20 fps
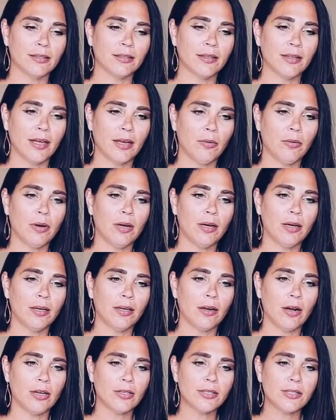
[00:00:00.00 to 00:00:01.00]
They
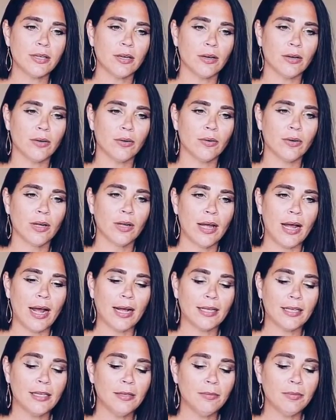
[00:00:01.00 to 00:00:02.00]
want also,
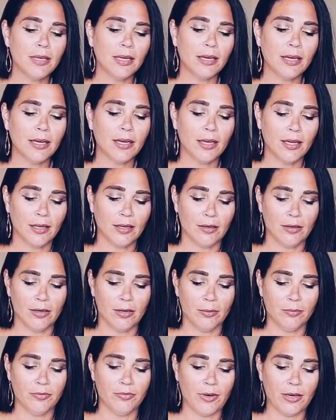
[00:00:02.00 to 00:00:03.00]
I keep getting
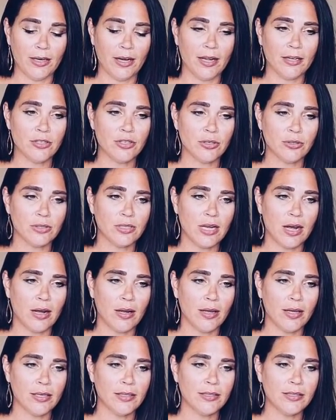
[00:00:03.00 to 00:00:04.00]
um, financial
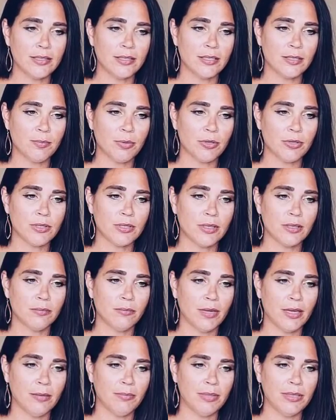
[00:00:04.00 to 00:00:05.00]
ties. This person
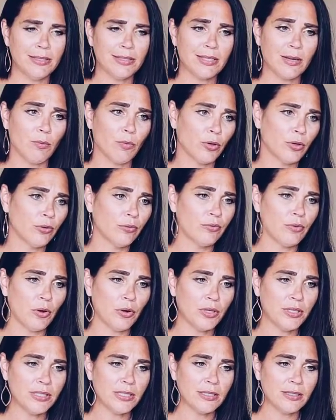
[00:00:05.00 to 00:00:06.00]
may be someone who
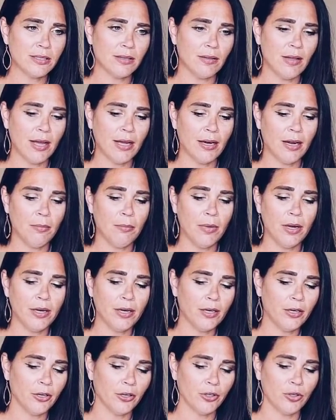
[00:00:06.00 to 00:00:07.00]
focuses a lot on
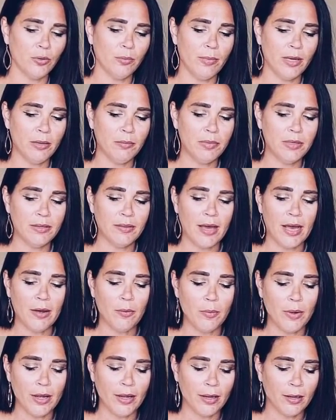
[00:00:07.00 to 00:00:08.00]
money or you may be
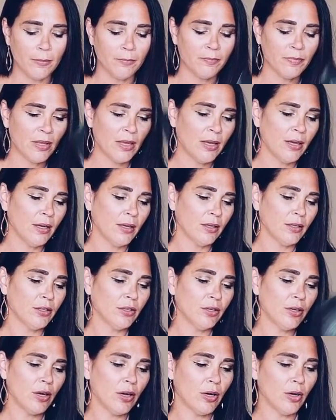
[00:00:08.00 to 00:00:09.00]
that way.
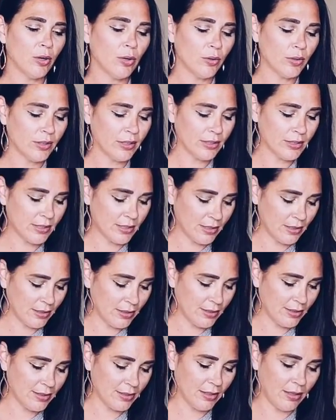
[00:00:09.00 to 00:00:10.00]
You know, this
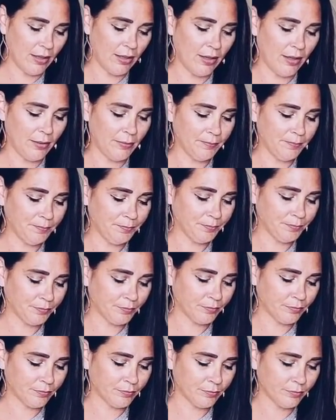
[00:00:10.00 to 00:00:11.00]
is, um,
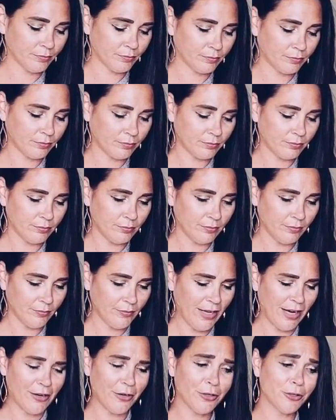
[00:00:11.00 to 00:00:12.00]

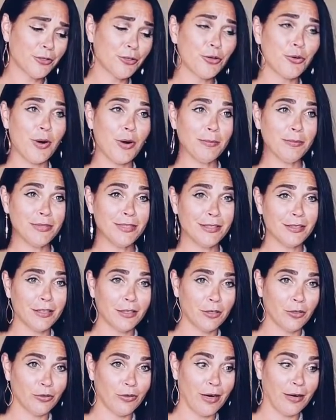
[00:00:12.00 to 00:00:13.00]
I heard creme de la
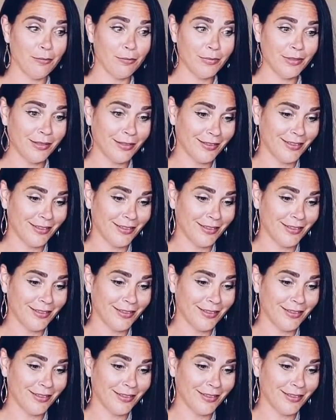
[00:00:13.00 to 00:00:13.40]
creme.